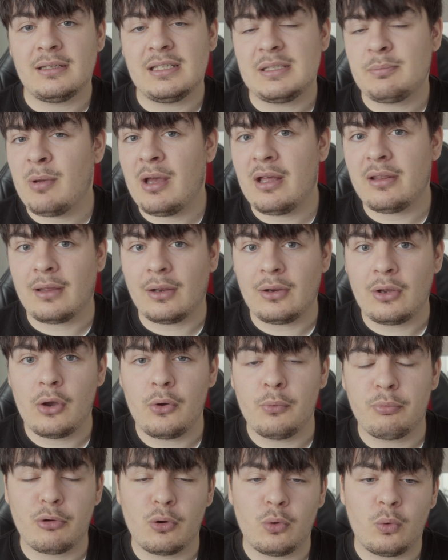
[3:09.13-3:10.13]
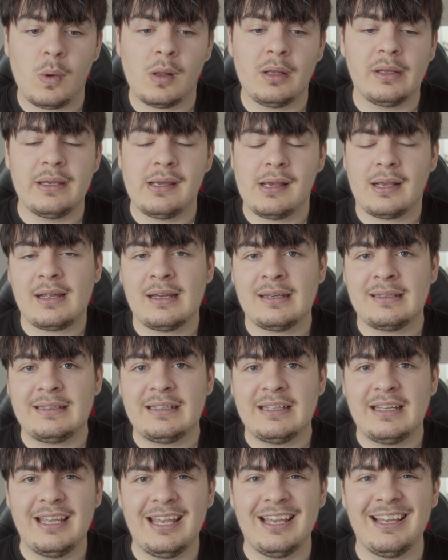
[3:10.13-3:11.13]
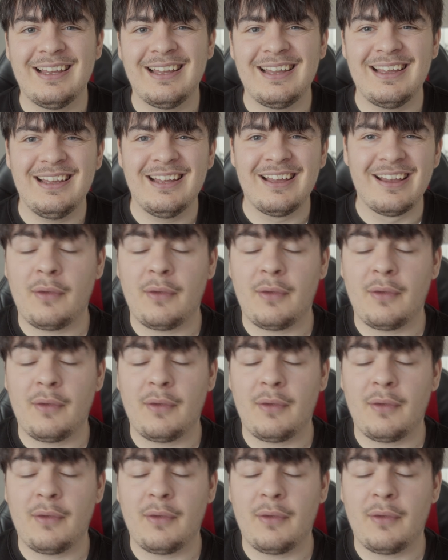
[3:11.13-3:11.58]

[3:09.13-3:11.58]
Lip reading: It's better than GoPro quality, I can't lie.